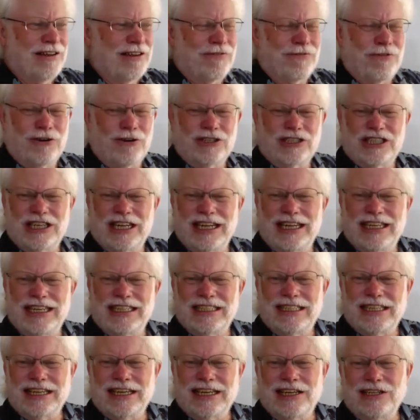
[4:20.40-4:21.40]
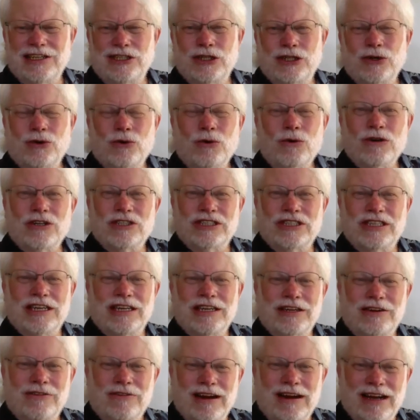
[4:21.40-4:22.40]
first chance to get chores
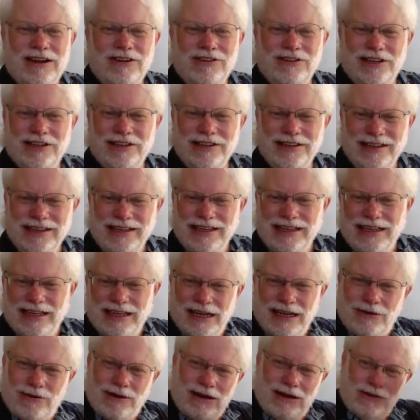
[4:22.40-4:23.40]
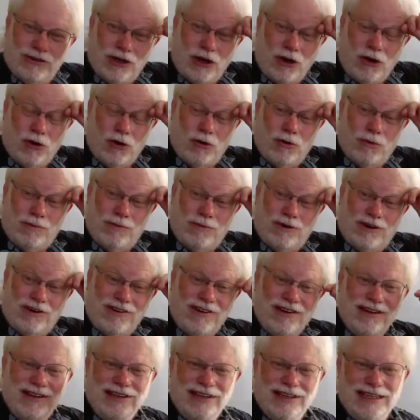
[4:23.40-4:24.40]
done around home
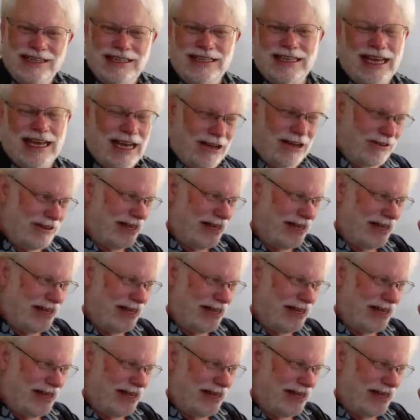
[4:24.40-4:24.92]
or in town,